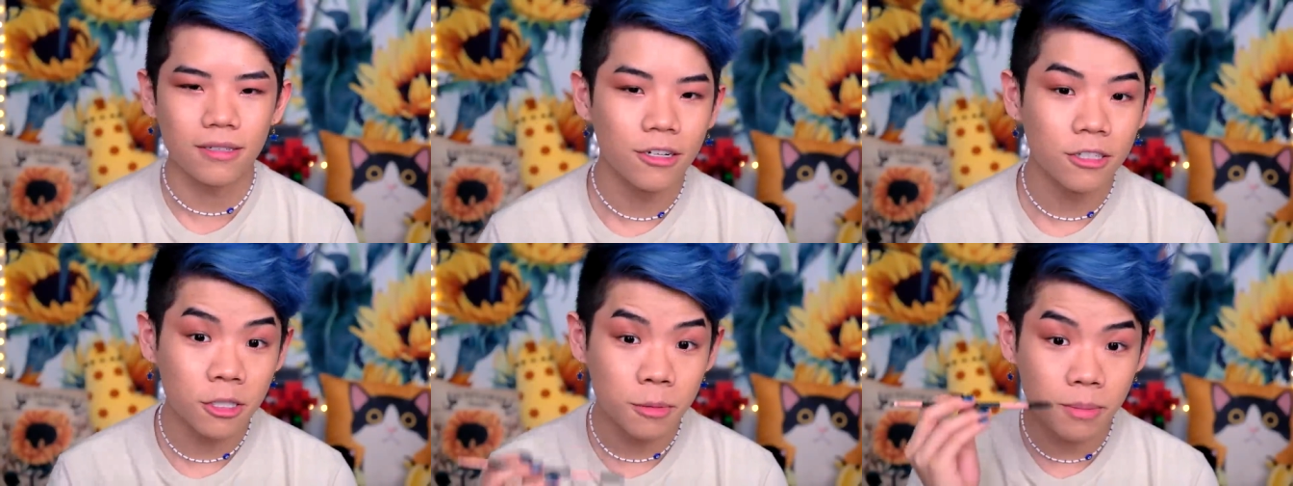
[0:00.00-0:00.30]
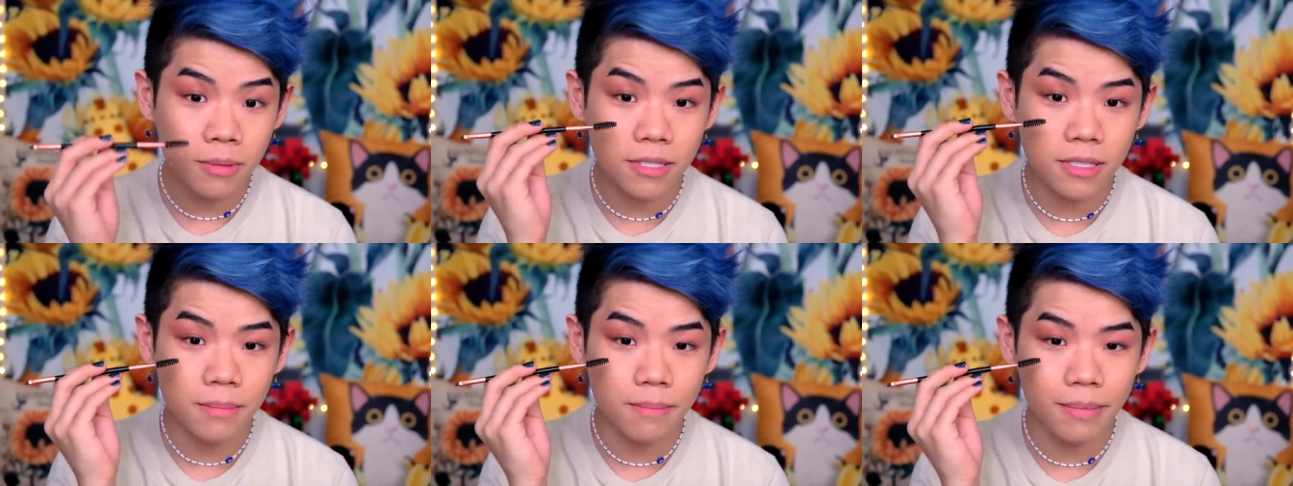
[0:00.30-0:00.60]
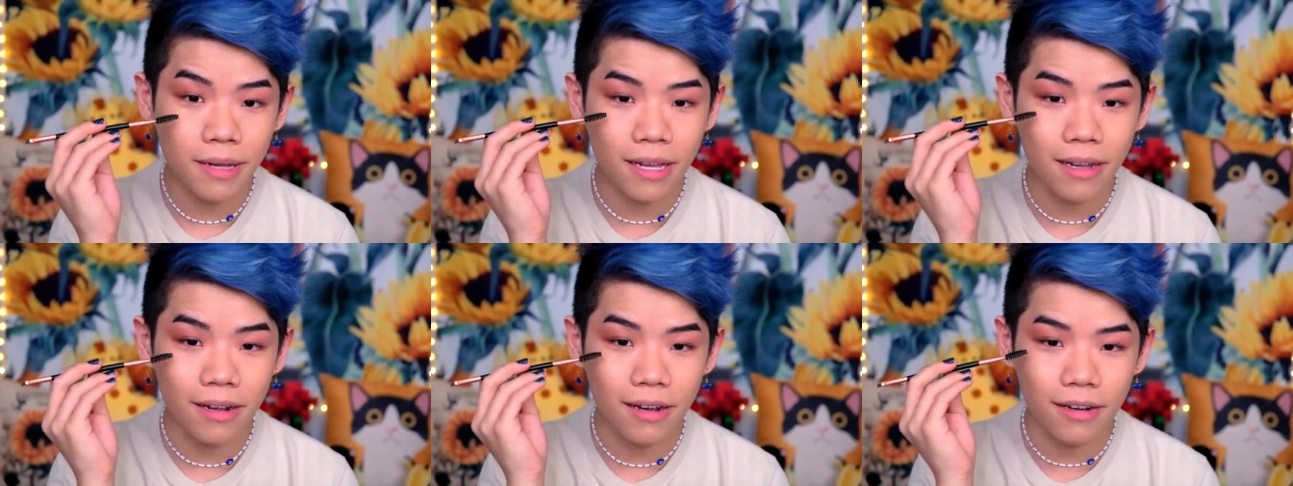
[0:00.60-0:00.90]
I just put some
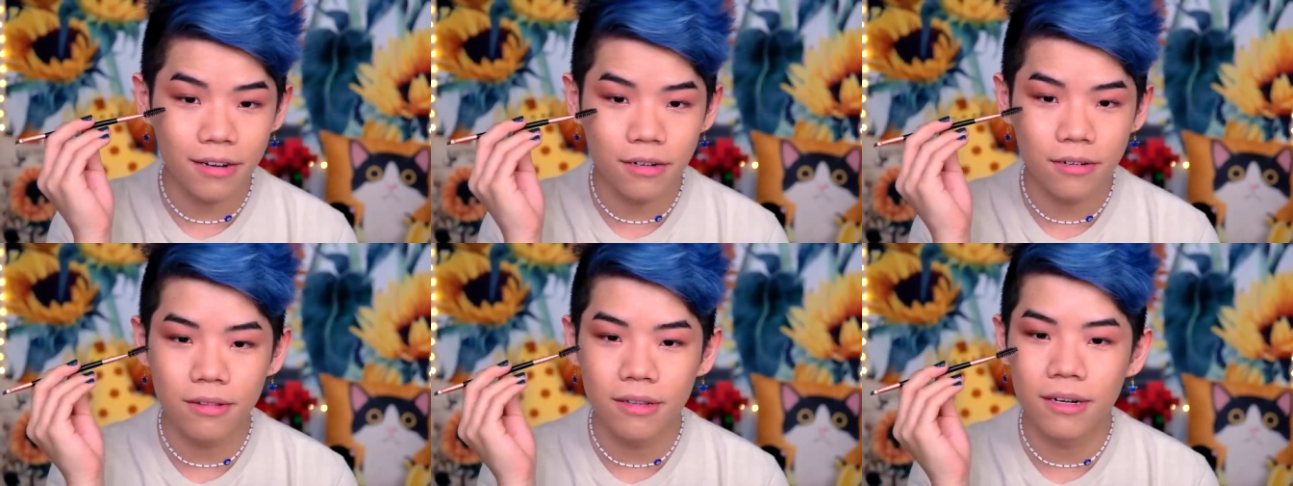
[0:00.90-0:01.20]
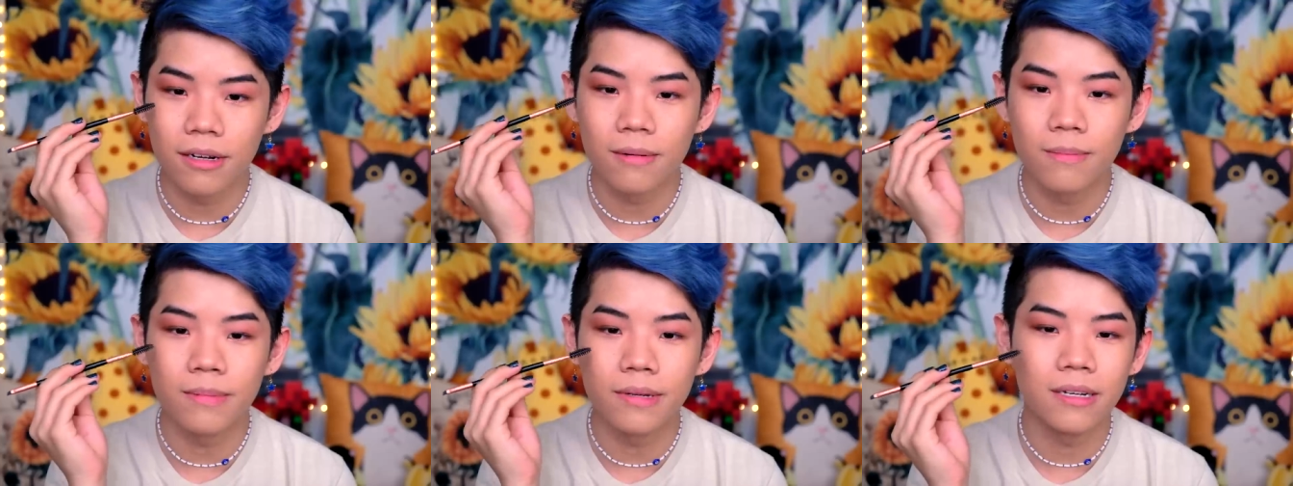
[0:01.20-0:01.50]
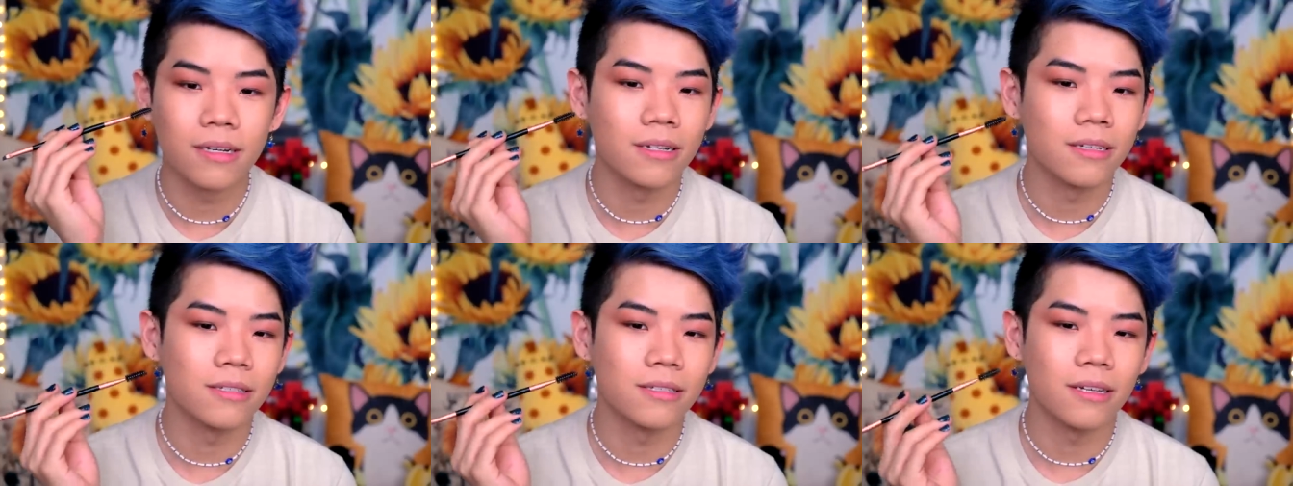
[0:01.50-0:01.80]
pink under there
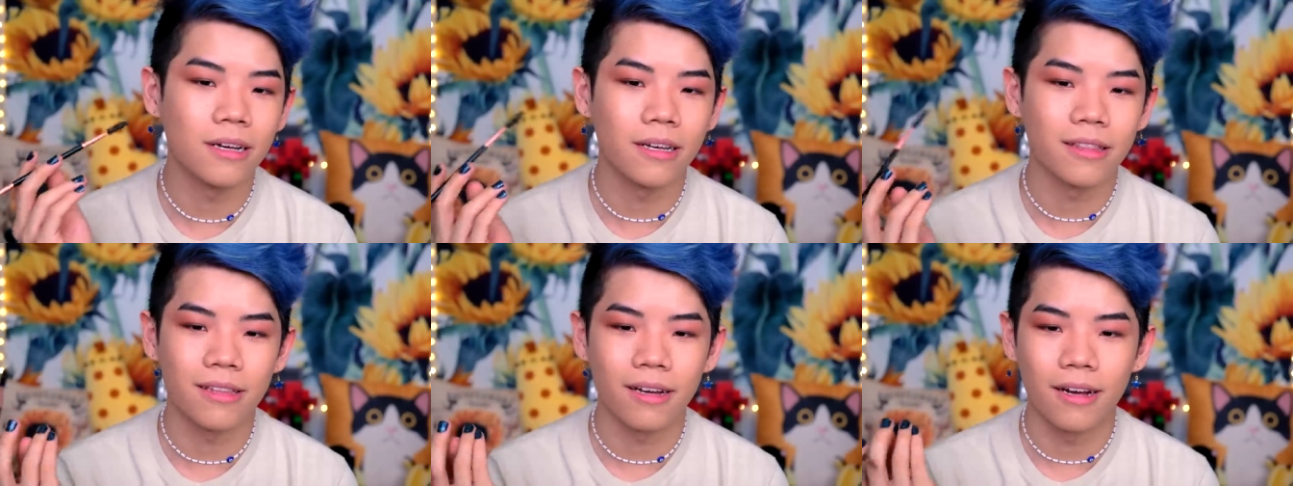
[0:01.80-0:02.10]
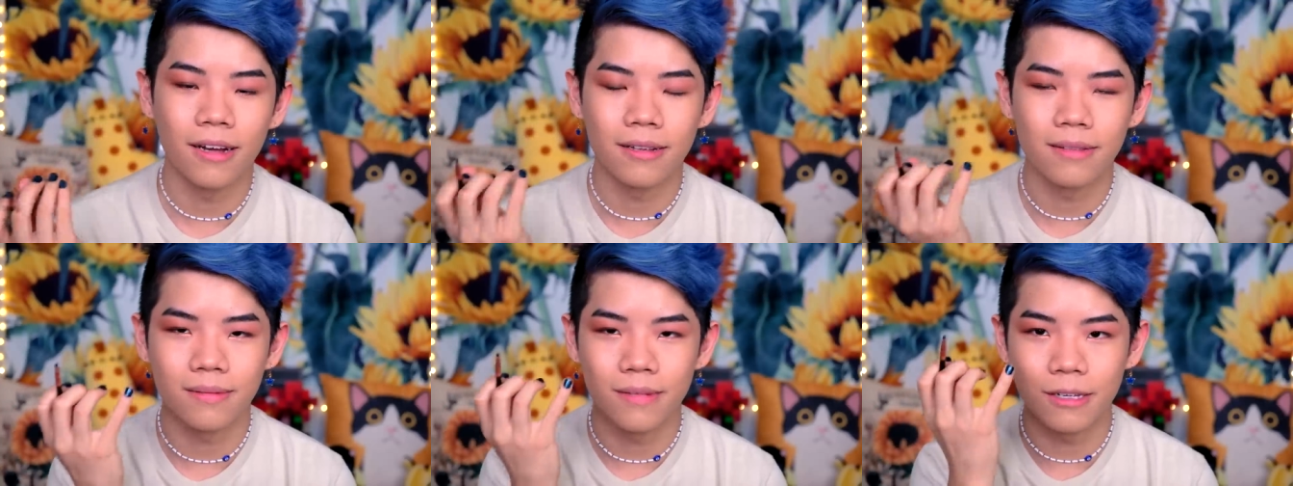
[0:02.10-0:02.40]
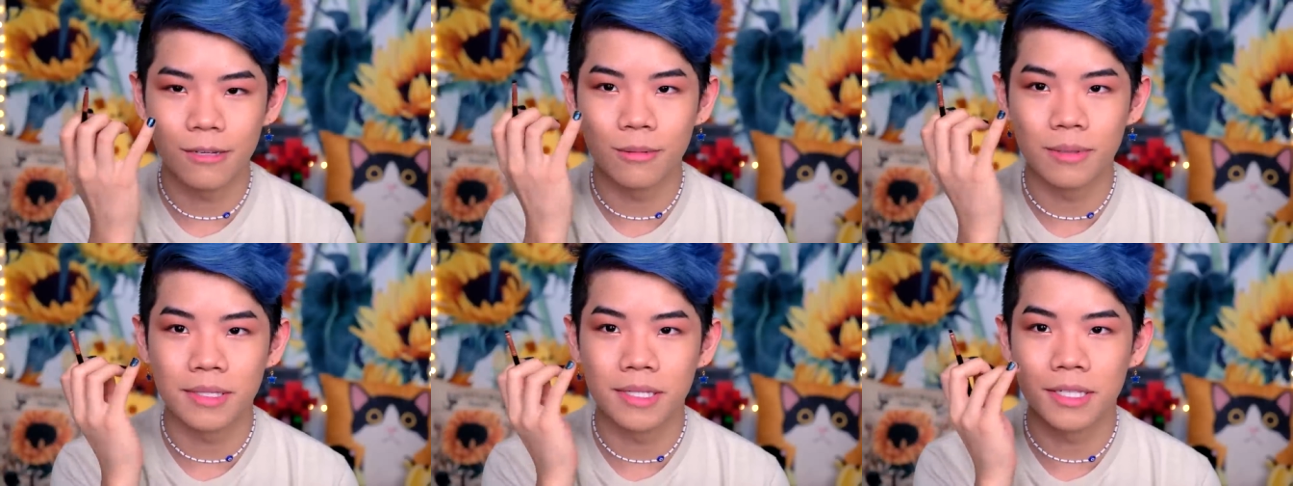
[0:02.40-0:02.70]
because I thought
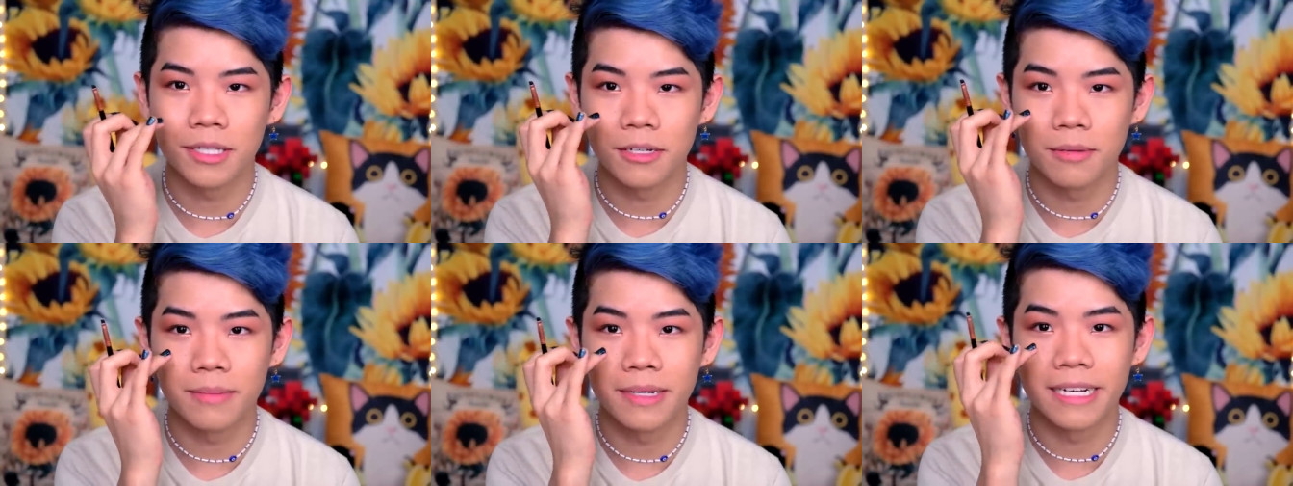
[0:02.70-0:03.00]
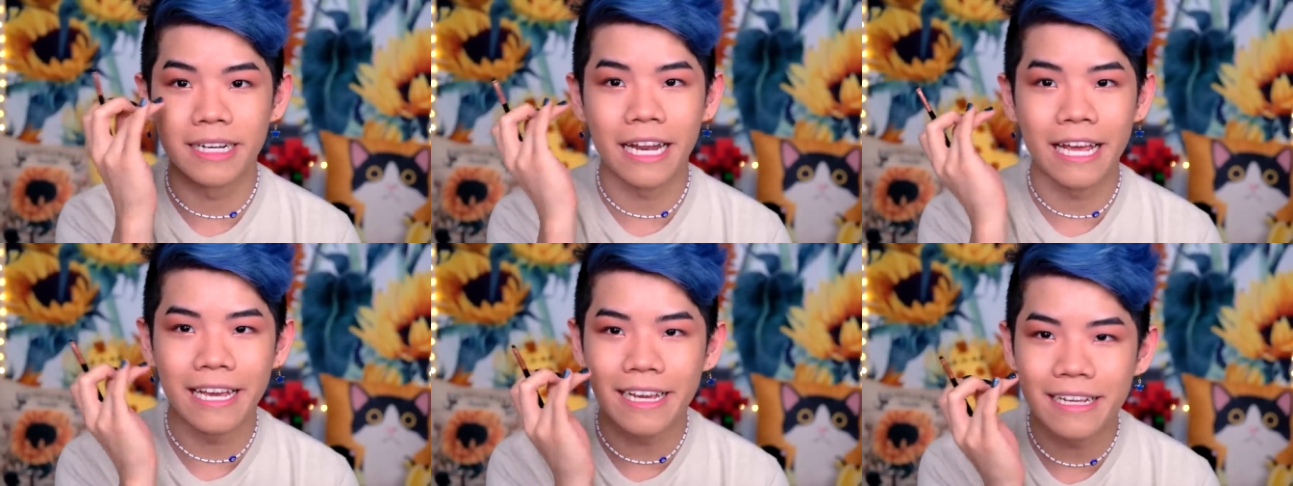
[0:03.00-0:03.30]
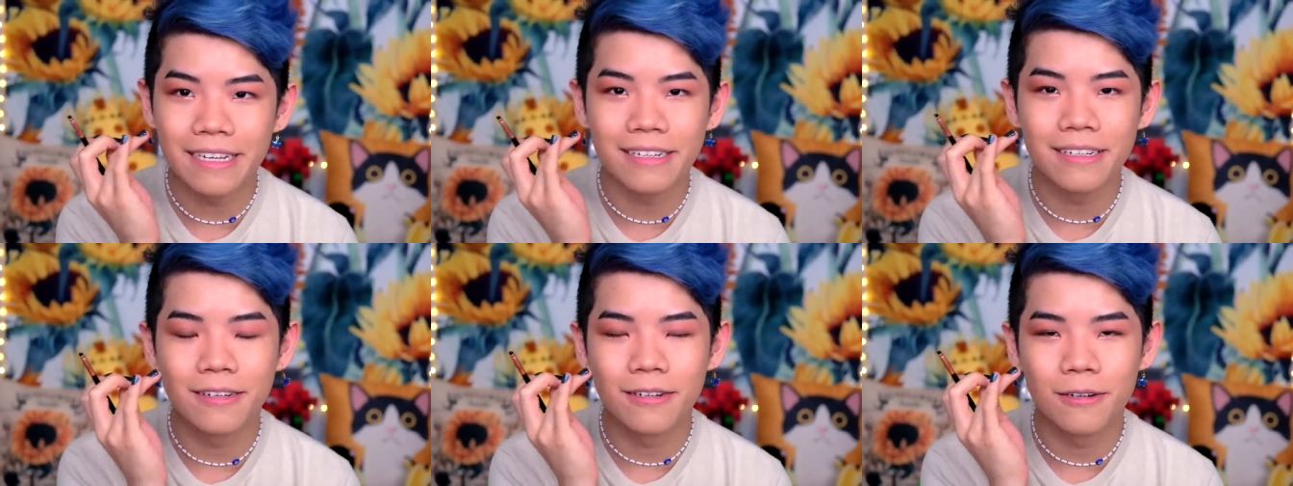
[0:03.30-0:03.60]
it was a little bit
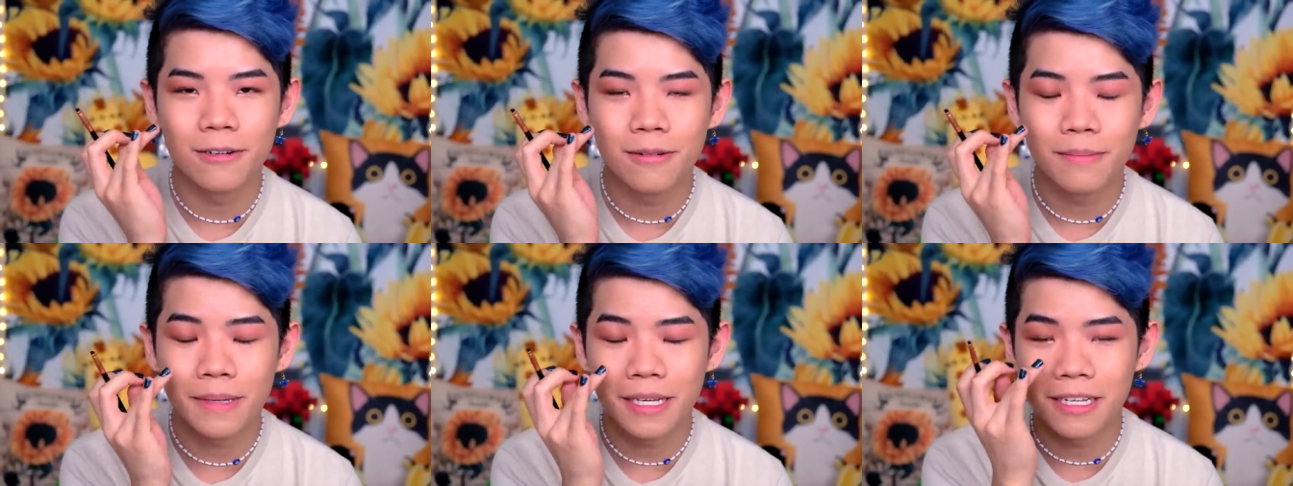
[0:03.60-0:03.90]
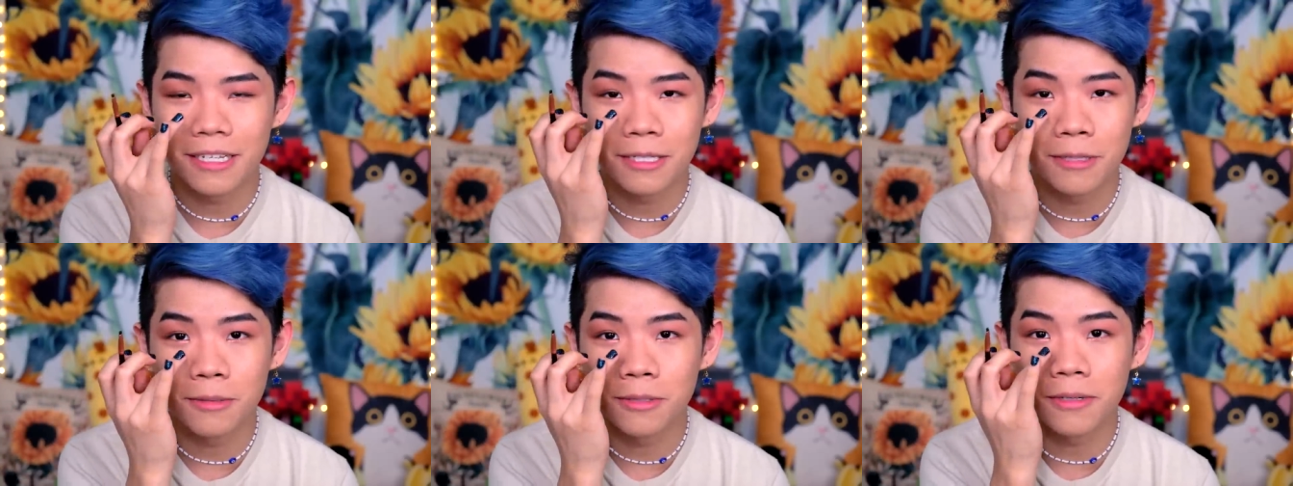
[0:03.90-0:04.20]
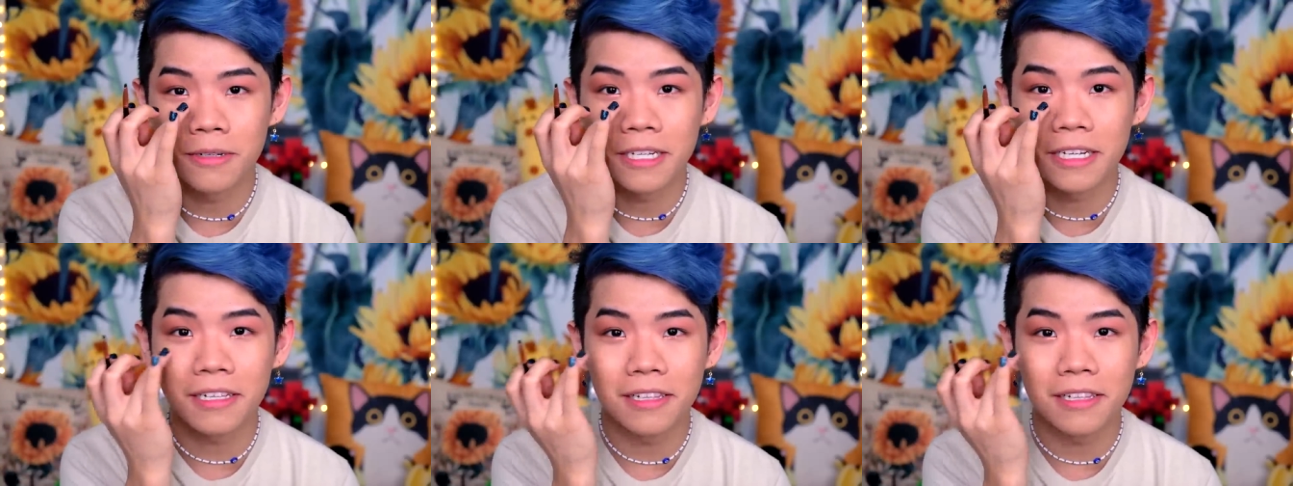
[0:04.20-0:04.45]
naked because it was only